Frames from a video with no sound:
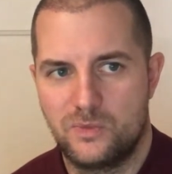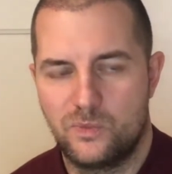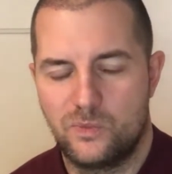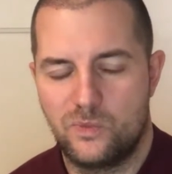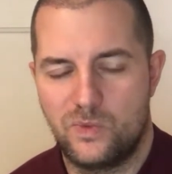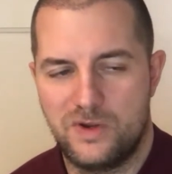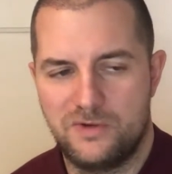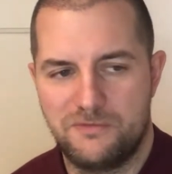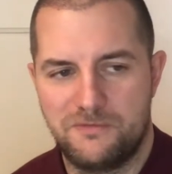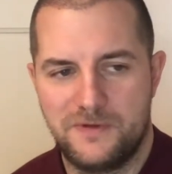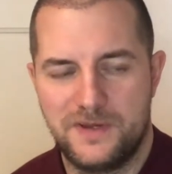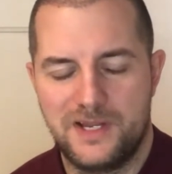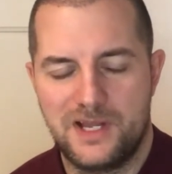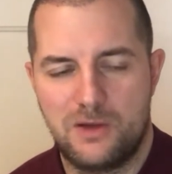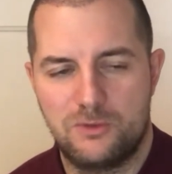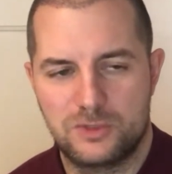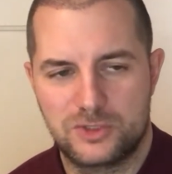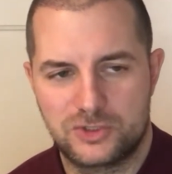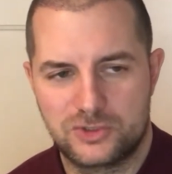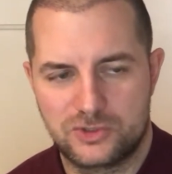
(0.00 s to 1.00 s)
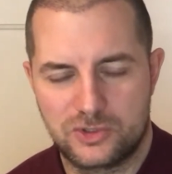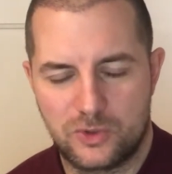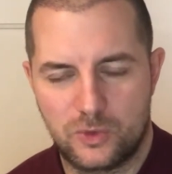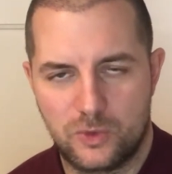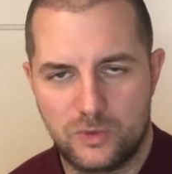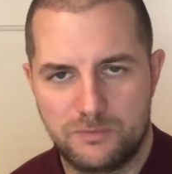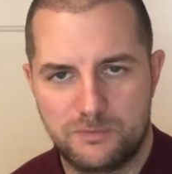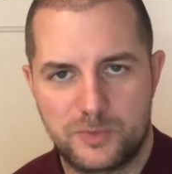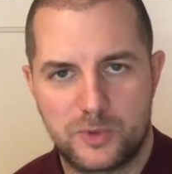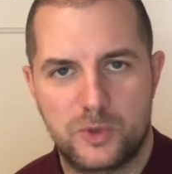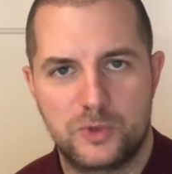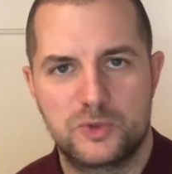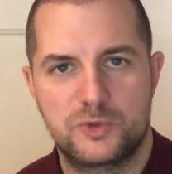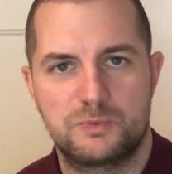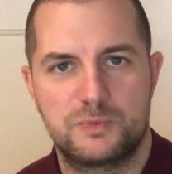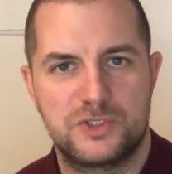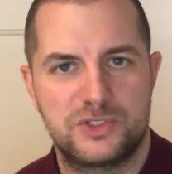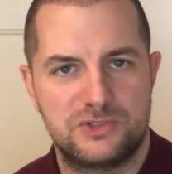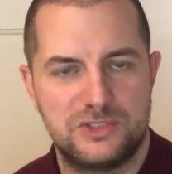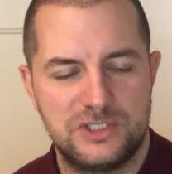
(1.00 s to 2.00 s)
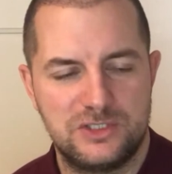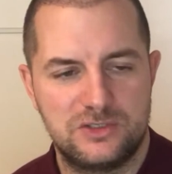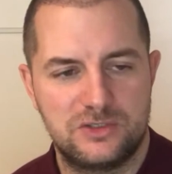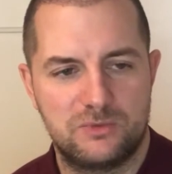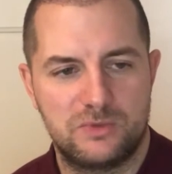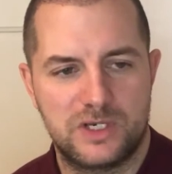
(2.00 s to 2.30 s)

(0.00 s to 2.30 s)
One thing I was told post-procedure